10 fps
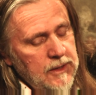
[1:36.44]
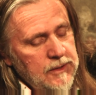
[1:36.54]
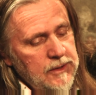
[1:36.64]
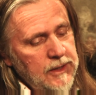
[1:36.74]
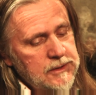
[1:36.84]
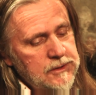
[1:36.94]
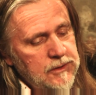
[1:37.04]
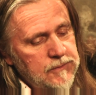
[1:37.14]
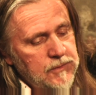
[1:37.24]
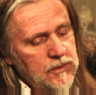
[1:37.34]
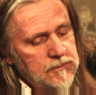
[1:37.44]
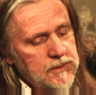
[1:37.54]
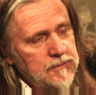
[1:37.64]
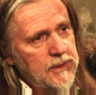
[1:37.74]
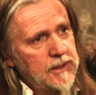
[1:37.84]
no, the next two
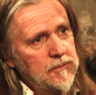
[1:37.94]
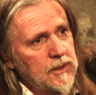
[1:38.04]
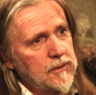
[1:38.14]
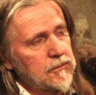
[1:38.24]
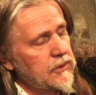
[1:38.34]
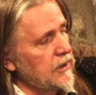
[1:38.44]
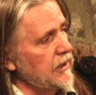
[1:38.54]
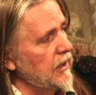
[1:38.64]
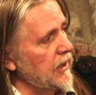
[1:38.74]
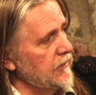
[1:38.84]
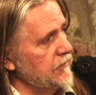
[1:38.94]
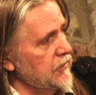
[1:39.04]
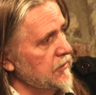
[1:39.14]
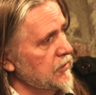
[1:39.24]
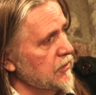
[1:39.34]
films, I'm making one really hard
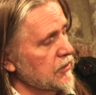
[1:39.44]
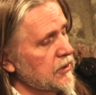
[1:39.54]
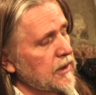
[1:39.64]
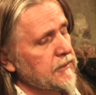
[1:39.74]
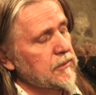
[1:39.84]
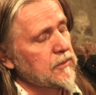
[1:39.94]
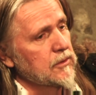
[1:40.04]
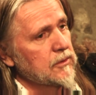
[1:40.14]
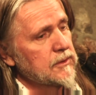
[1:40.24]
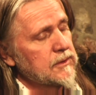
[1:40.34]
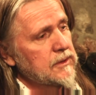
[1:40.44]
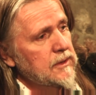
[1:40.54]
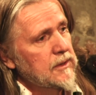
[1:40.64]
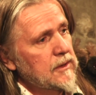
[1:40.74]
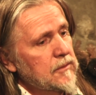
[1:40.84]
film called Comic Wars,
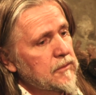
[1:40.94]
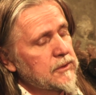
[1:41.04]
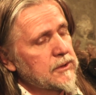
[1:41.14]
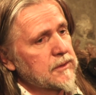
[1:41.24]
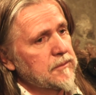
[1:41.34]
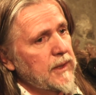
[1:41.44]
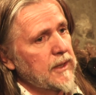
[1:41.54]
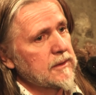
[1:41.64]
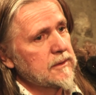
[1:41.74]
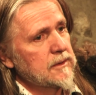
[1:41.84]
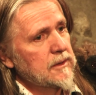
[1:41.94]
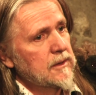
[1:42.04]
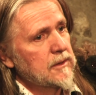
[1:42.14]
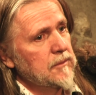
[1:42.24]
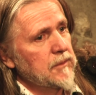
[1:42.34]
which is about
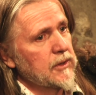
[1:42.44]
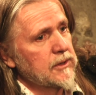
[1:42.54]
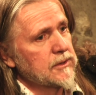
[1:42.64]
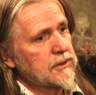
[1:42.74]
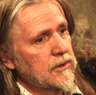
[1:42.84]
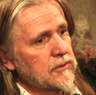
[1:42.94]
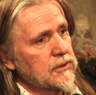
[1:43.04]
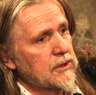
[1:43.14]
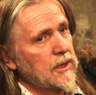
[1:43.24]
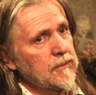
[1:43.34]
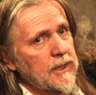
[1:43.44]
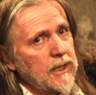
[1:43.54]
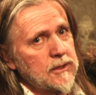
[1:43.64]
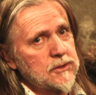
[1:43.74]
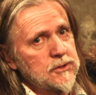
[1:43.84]
the American soldiers' comic
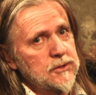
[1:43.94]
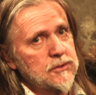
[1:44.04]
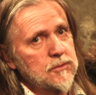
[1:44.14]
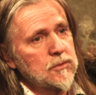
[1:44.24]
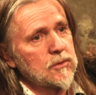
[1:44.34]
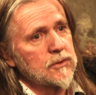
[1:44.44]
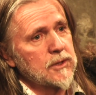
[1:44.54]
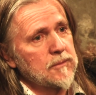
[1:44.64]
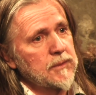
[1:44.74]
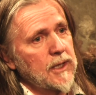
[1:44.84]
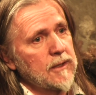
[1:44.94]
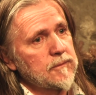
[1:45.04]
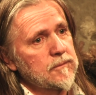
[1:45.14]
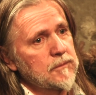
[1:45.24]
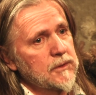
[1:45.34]
attitude to war, and I'll be
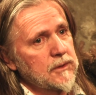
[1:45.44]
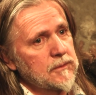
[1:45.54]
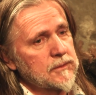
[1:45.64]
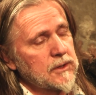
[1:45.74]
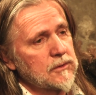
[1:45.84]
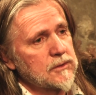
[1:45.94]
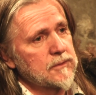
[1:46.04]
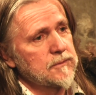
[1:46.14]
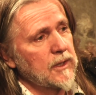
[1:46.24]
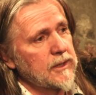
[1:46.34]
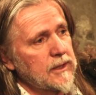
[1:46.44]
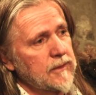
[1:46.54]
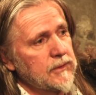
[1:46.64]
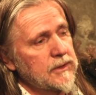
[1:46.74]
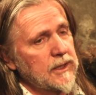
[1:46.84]
out with the soldiers fighting
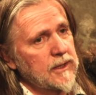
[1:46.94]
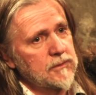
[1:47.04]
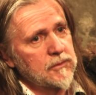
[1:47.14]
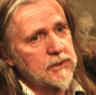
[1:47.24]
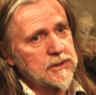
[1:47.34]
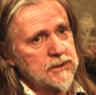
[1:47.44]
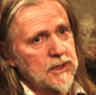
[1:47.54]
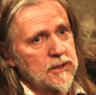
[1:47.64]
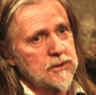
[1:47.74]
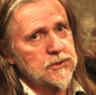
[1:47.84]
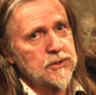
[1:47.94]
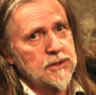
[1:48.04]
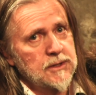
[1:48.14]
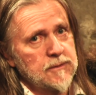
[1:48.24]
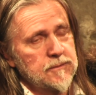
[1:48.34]
every day. I've already started
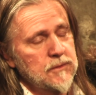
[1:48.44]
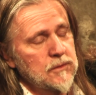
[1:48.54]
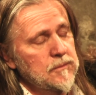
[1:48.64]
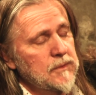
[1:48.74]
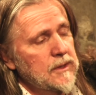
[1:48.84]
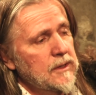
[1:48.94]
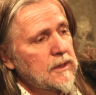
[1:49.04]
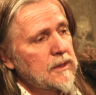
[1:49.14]
shooting that film.